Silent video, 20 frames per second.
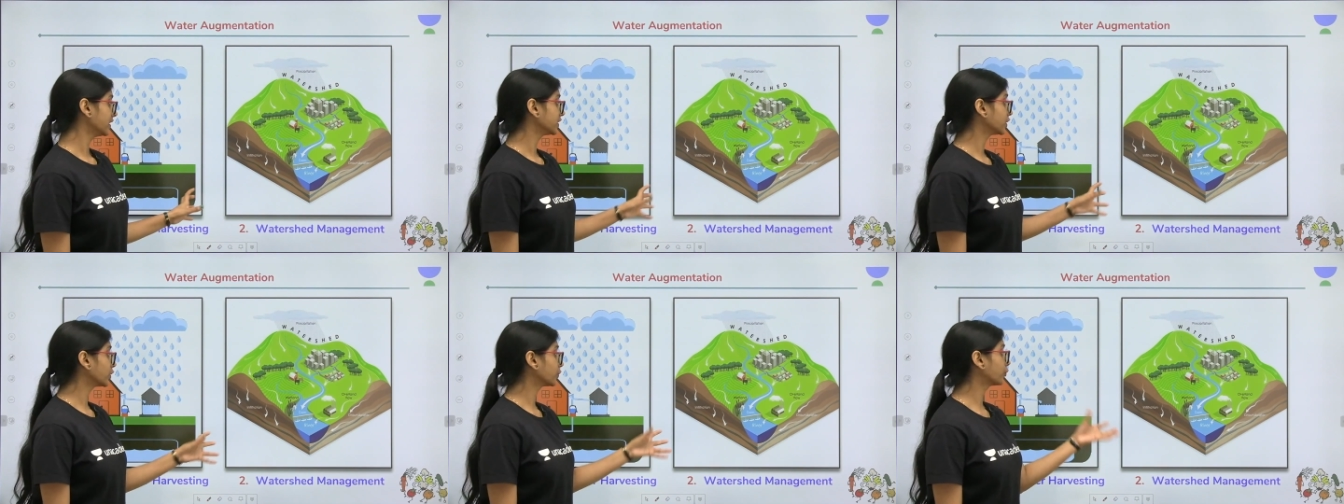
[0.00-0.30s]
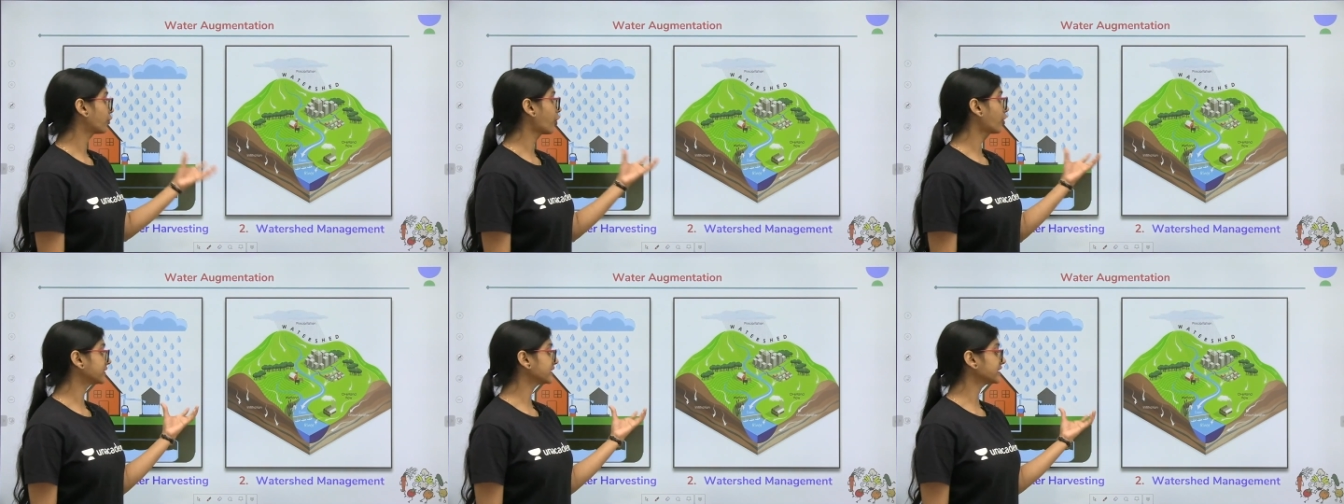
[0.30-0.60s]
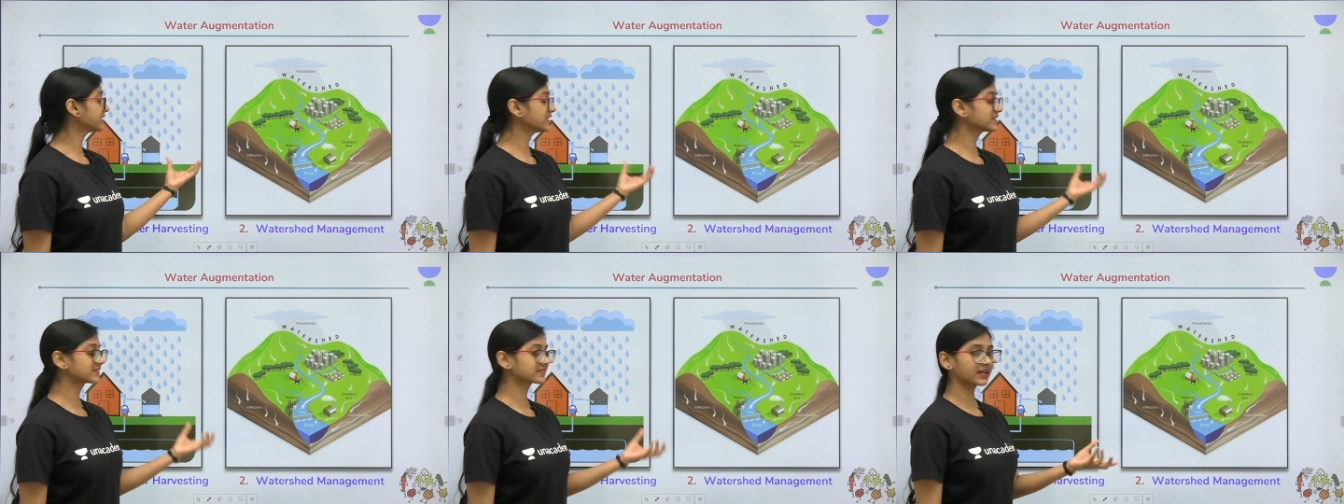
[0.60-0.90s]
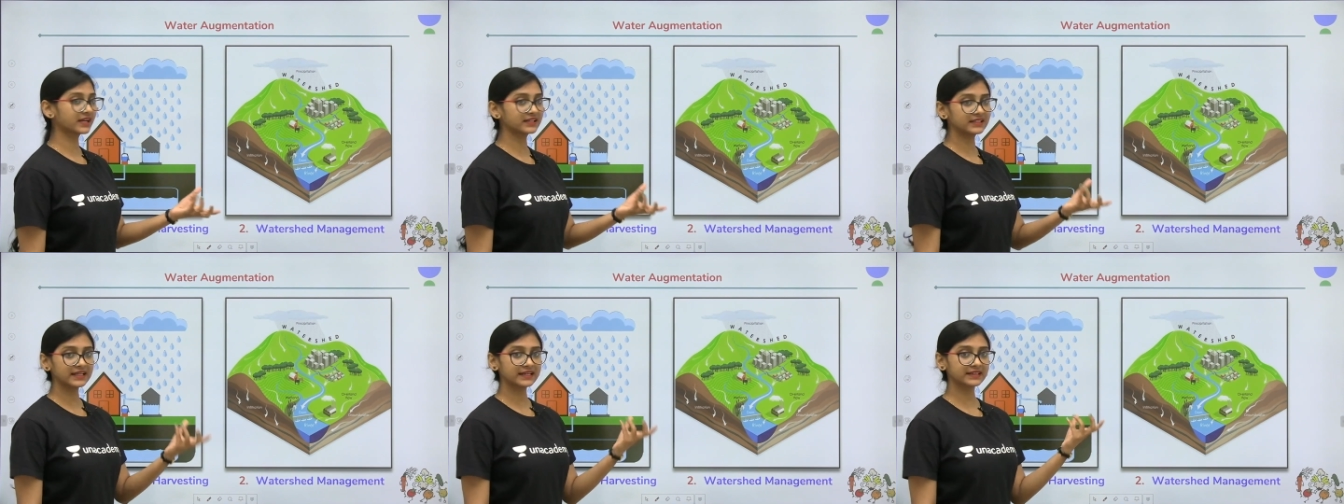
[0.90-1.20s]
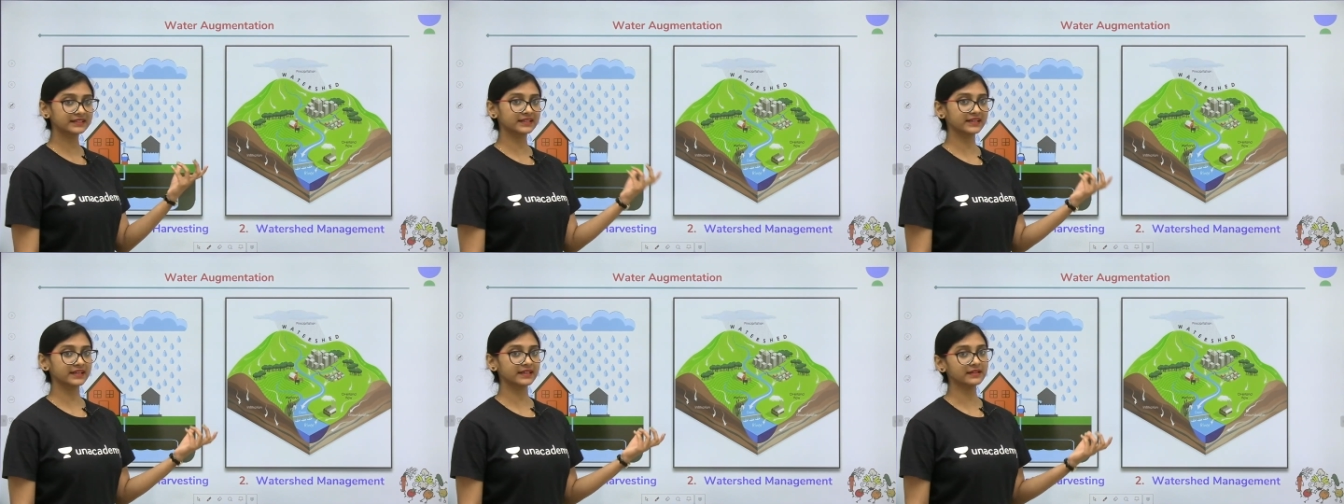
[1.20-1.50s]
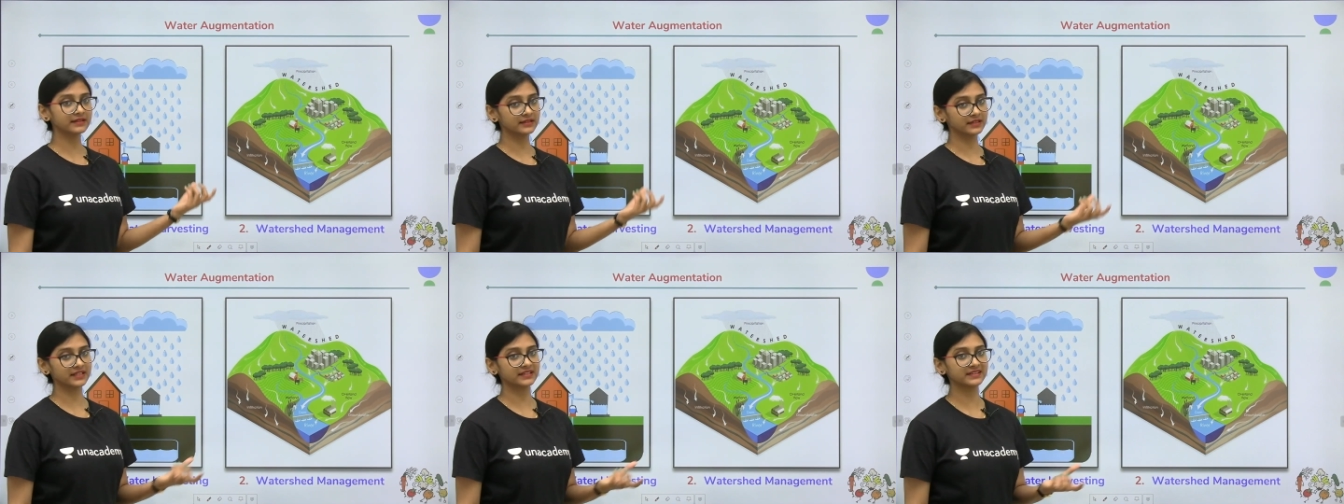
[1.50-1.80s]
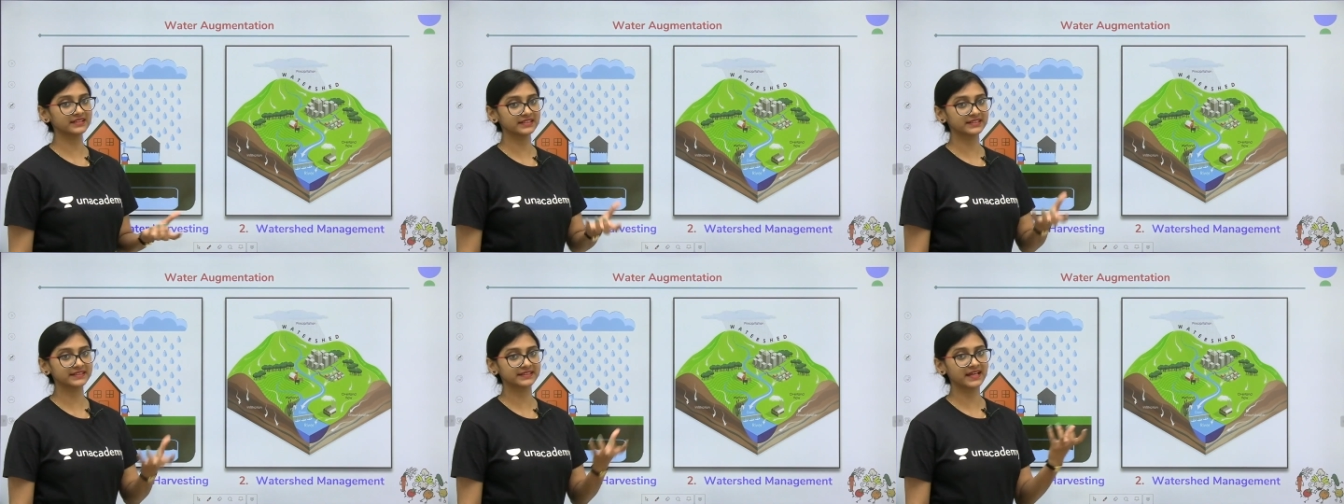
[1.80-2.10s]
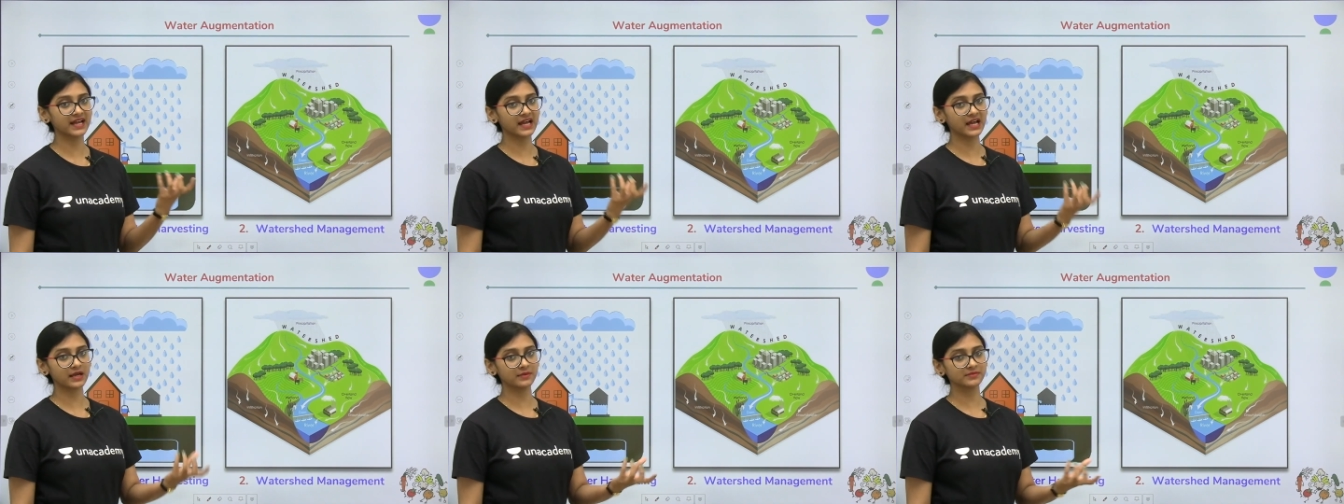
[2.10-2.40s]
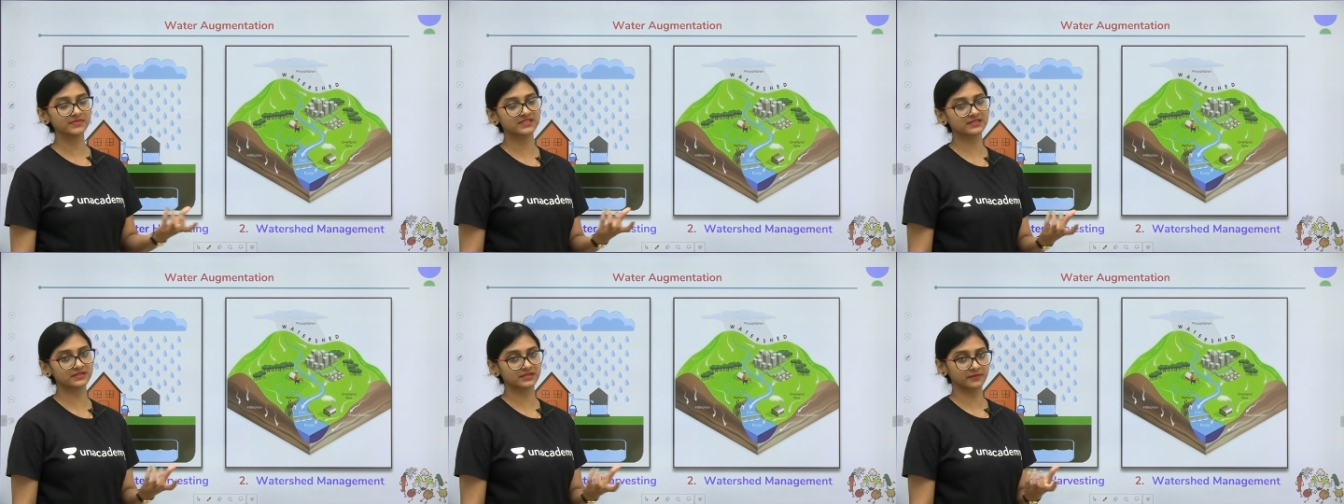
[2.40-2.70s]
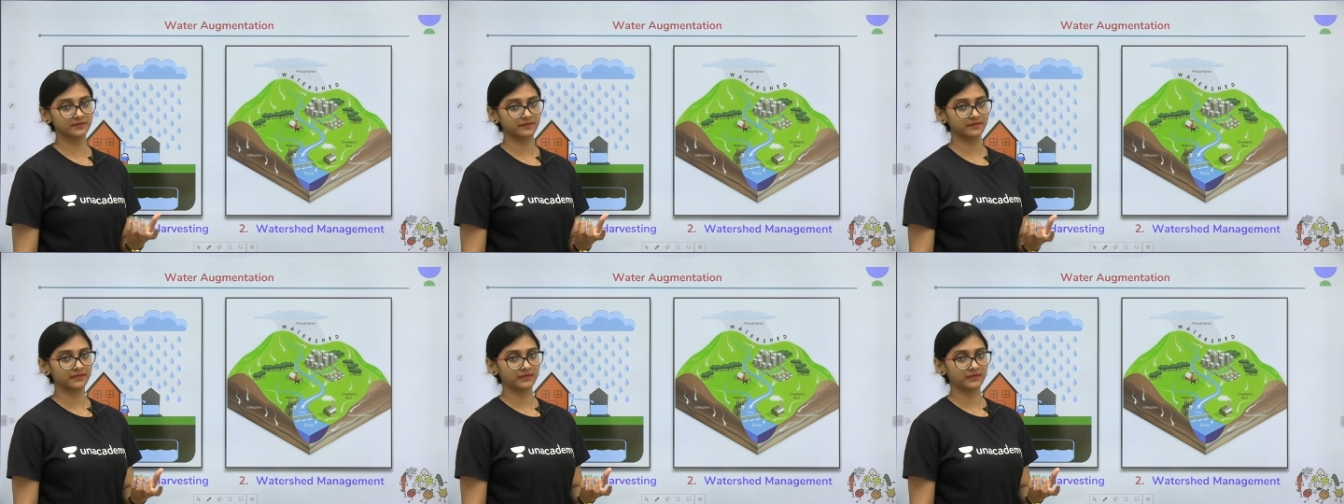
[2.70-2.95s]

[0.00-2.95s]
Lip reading: the water is collected in the dams